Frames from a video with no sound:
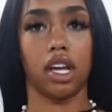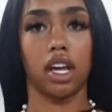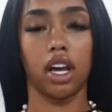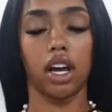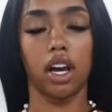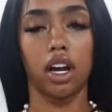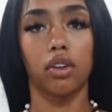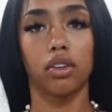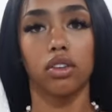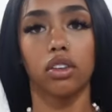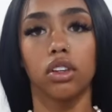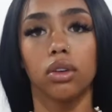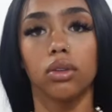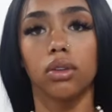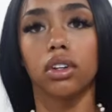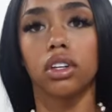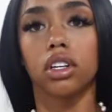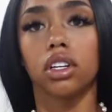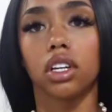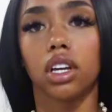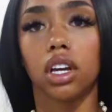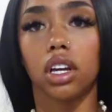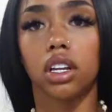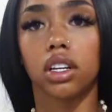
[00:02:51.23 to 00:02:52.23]
I really wanna
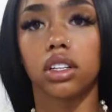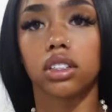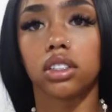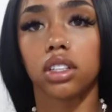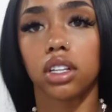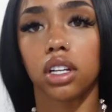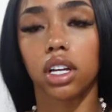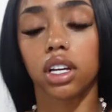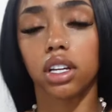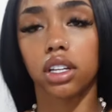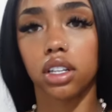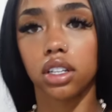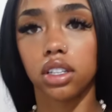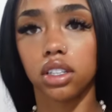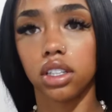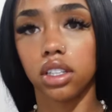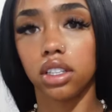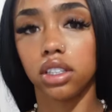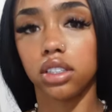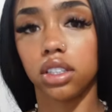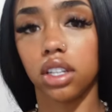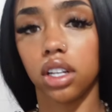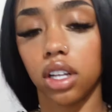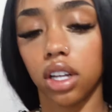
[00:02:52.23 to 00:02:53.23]
get into like the
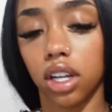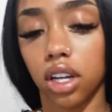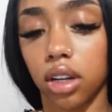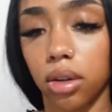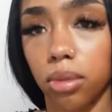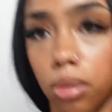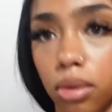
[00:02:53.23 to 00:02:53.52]
detail up